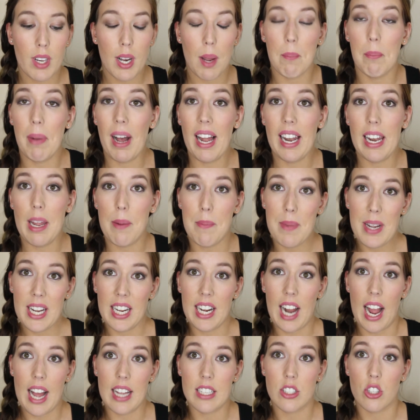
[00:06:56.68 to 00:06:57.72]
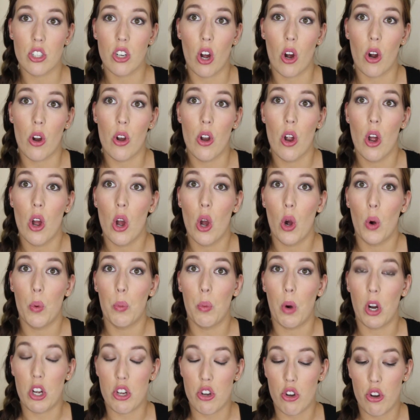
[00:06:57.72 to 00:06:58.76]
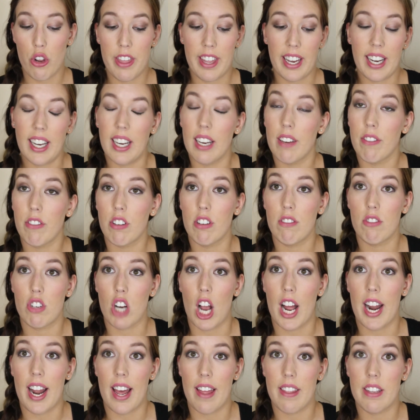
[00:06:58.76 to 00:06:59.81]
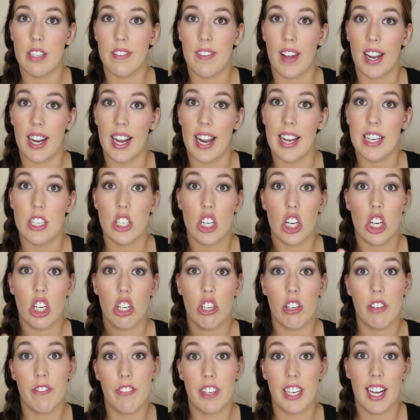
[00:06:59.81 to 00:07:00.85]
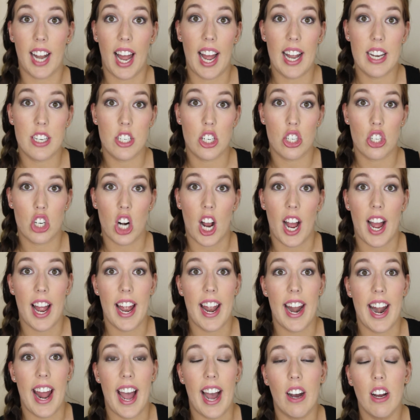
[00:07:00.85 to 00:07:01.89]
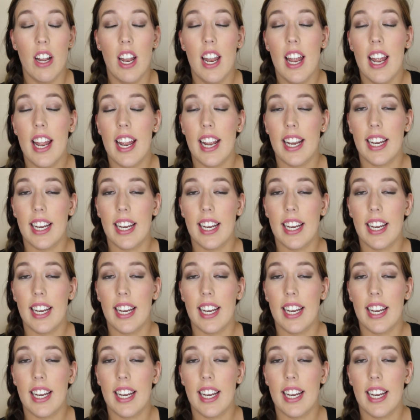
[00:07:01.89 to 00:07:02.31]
But let me guys know what you think if you've tried out this foundation, or if you'd like to try it out.